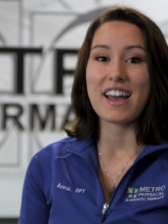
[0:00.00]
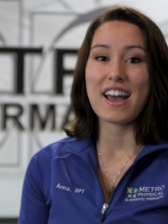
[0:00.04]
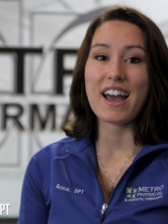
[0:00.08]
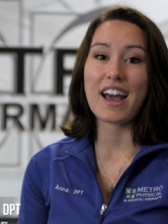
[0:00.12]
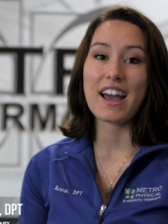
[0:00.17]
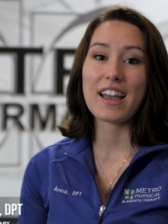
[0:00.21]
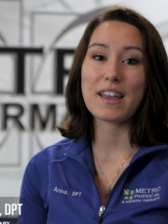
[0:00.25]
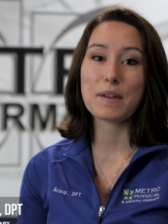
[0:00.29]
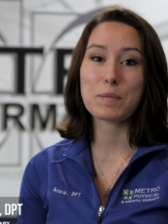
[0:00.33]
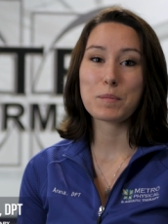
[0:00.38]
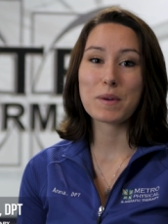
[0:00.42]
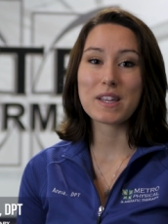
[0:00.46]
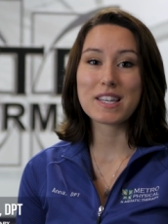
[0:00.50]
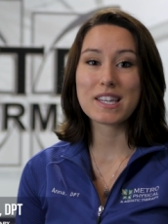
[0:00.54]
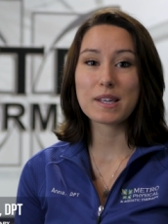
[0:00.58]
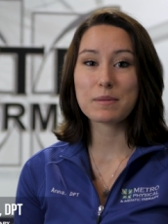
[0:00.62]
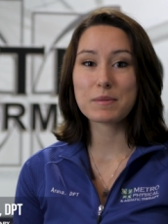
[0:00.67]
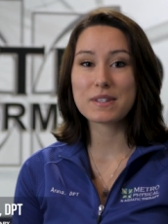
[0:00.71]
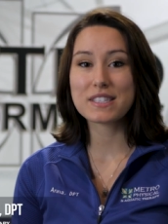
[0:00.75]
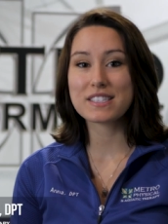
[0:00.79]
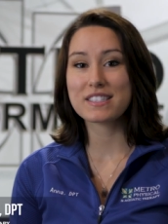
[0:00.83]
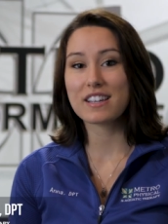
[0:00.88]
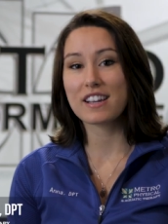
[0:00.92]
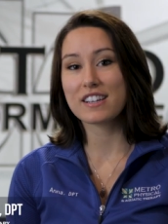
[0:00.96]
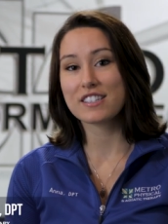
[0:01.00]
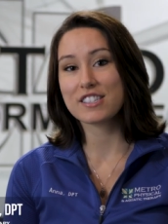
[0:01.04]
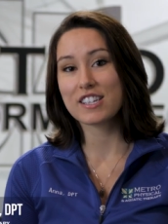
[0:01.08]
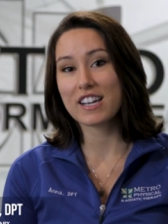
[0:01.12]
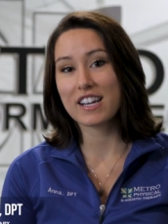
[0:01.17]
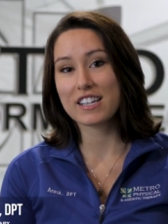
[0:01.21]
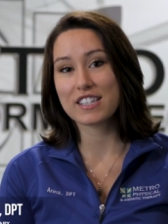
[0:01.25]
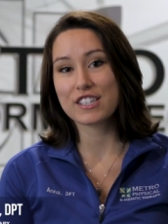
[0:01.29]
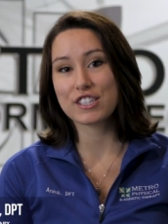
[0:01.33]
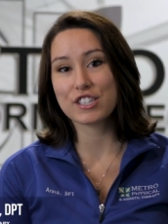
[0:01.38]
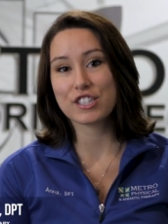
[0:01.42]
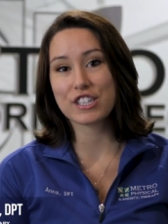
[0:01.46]
Hi, my name is Dr.
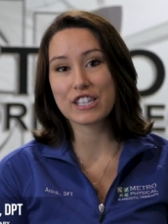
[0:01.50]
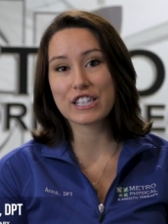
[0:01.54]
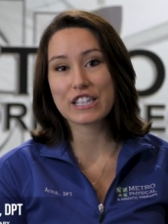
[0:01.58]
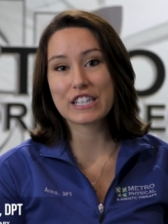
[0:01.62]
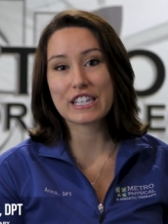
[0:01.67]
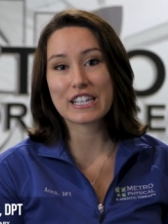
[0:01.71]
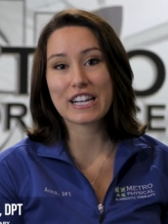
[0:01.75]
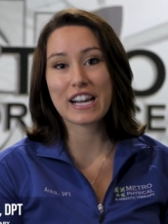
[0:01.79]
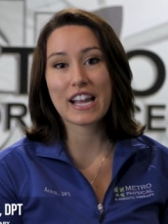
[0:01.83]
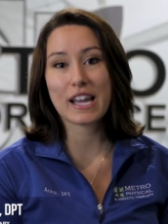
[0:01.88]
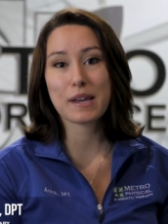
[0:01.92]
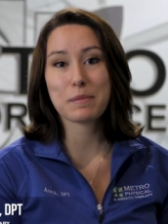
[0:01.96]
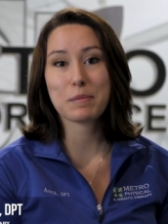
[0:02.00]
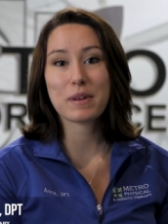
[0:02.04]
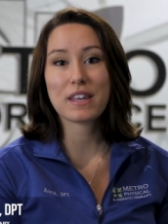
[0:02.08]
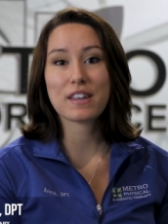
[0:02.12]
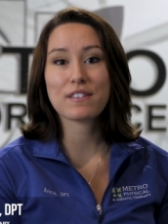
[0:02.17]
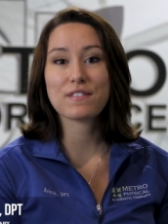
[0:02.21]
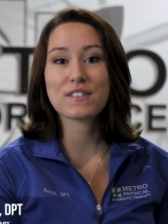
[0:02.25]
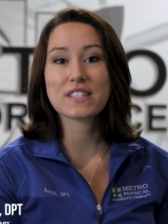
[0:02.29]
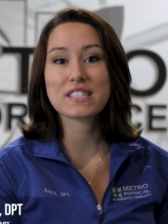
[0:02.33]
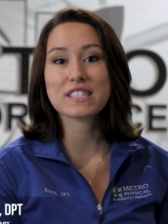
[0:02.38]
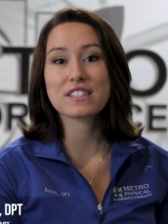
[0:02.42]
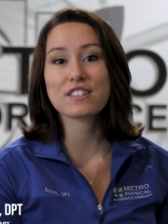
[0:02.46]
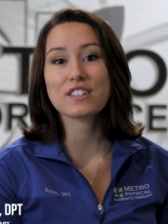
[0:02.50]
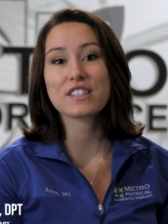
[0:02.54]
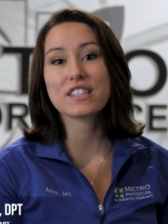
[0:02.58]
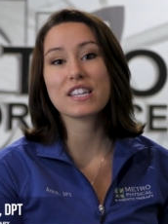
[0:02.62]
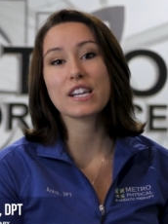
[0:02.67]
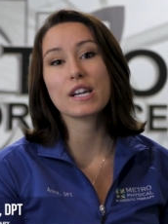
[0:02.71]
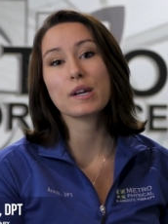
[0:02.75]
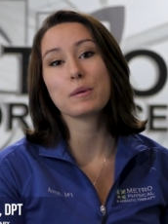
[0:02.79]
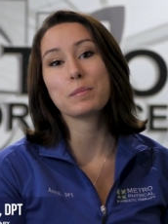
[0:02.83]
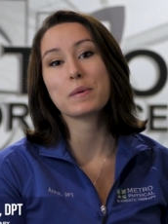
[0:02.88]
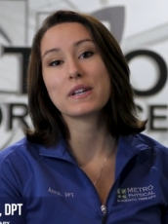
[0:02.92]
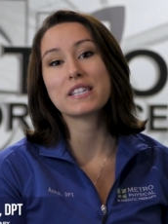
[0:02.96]
Anna Schiller. I'm a physical
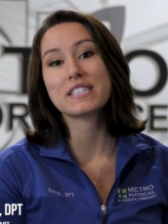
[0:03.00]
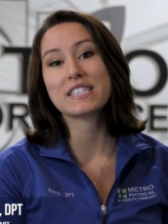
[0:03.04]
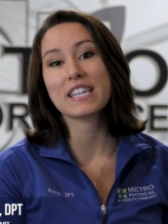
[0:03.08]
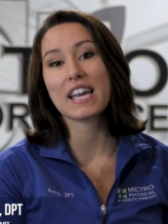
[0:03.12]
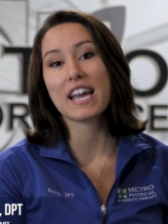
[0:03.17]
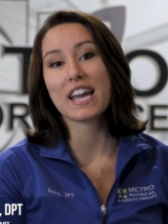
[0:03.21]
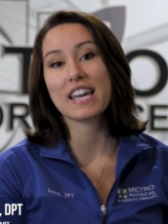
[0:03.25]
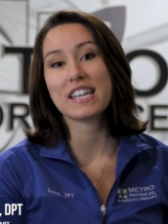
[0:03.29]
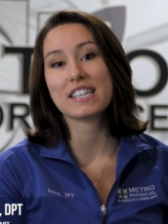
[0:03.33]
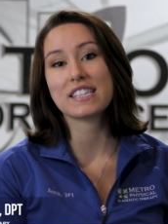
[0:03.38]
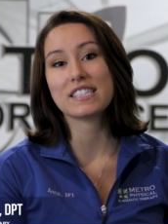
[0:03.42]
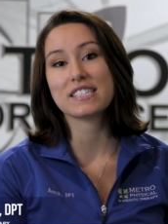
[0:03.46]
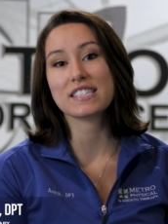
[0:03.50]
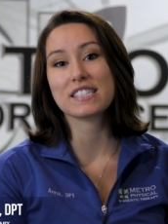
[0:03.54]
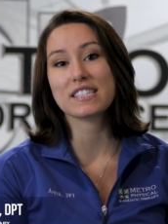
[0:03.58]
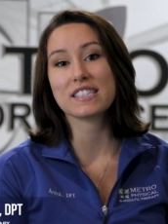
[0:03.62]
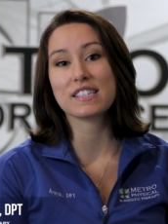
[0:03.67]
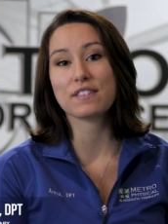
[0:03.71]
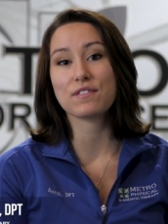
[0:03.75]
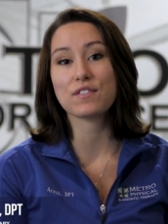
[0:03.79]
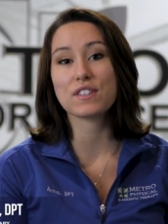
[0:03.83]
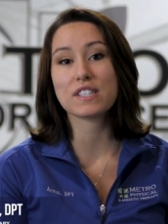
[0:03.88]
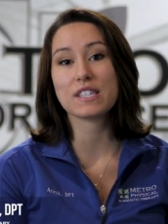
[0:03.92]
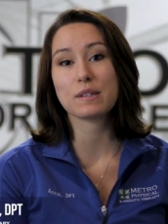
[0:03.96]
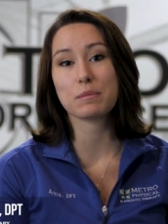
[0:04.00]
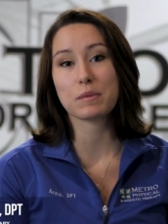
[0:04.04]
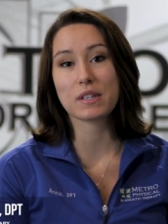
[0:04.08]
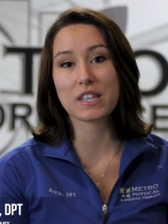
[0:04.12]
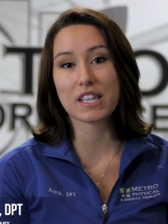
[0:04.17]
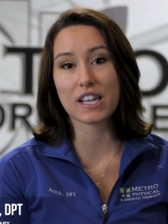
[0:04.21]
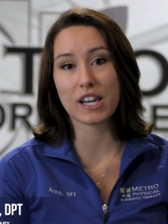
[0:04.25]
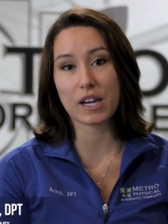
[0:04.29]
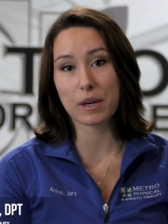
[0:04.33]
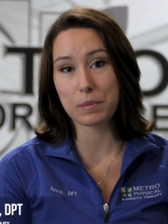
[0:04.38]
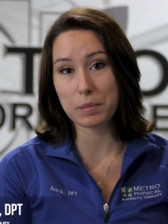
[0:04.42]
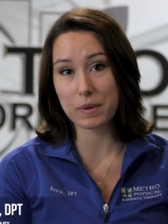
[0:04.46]
therapist and lymphedema
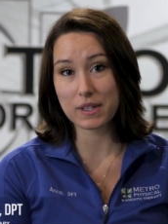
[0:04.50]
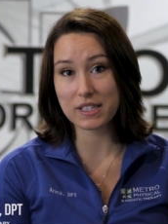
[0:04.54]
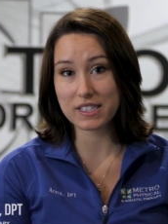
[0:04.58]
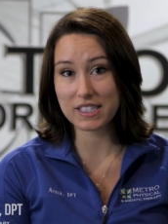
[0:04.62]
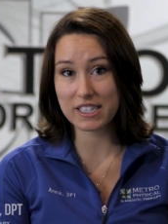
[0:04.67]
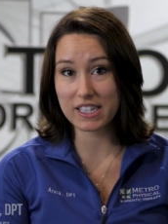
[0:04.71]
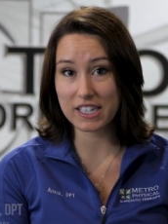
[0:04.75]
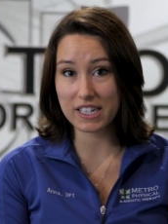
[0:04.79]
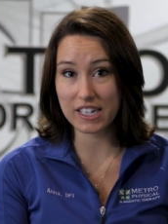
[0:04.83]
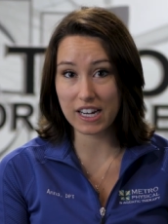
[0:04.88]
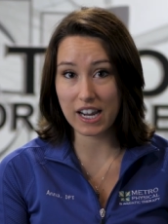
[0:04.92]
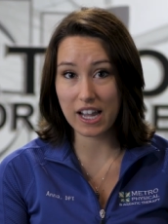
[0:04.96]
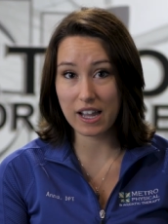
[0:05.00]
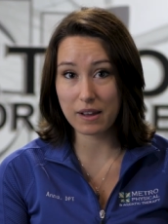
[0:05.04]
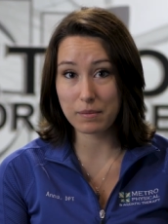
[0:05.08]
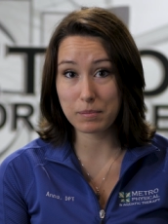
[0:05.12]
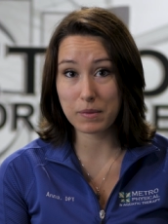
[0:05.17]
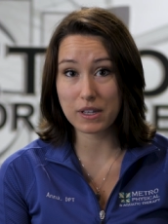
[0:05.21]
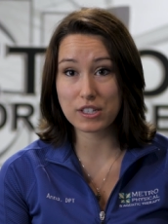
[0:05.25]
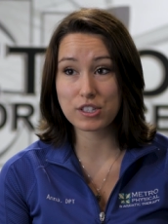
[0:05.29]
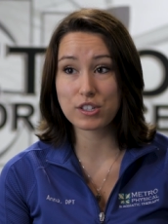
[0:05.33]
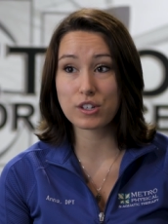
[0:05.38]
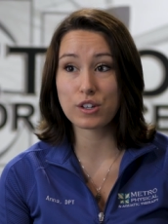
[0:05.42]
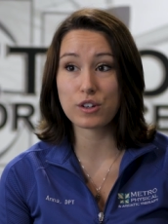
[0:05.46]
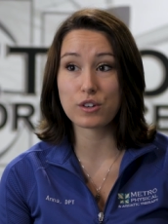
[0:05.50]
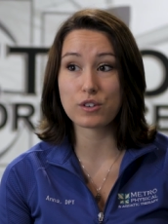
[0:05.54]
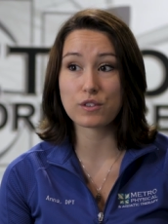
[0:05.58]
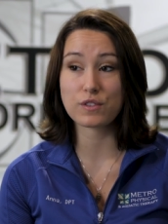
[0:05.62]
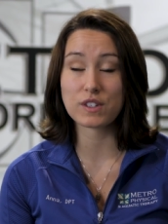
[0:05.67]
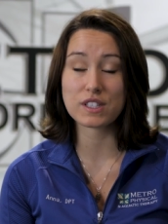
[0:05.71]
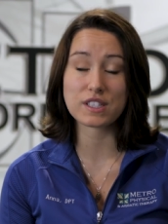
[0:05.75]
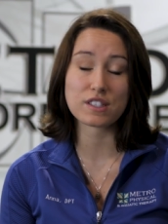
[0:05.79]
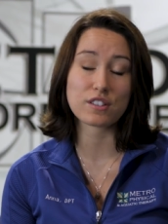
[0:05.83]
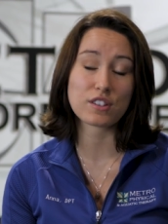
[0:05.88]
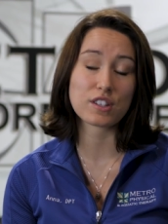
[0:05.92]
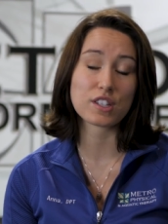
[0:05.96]
therapist here at Metro
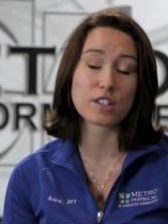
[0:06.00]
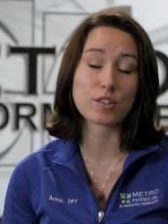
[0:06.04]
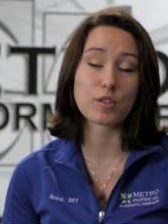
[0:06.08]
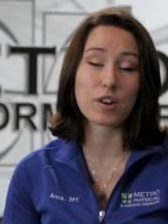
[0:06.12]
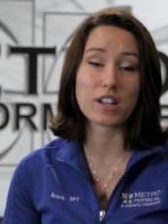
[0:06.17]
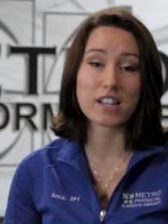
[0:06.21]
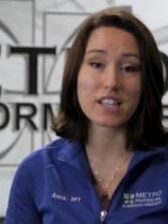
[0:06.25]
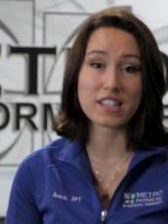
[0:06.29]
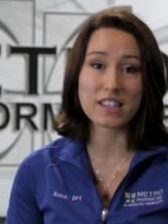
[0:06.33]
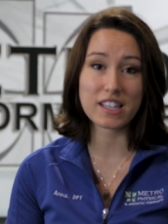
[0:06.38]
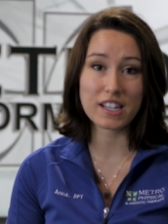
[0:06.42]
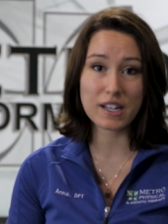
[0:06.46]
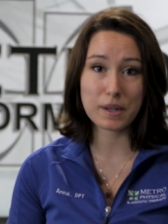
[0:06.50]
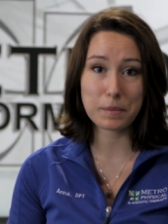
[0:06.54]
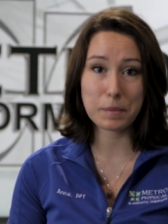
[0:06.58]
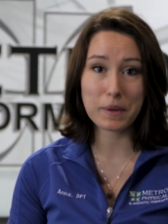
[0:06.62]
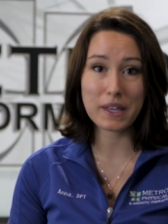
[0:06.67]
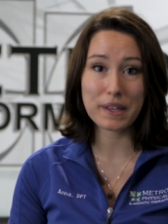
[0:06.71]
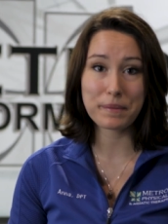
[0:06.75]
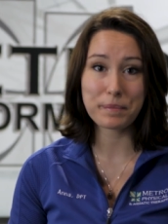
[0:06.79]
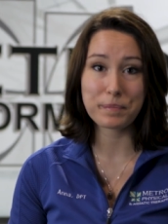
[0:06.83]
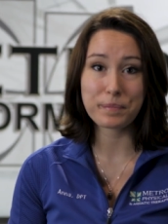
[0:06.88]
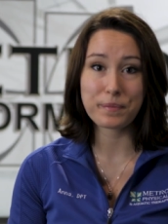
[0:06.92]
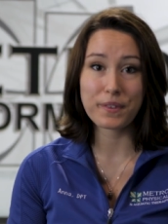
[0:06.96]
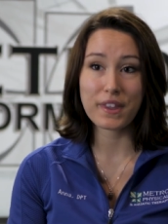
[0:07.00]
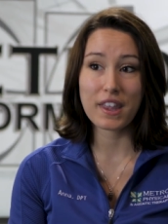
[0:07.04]
Physical and Aquatic Therapy.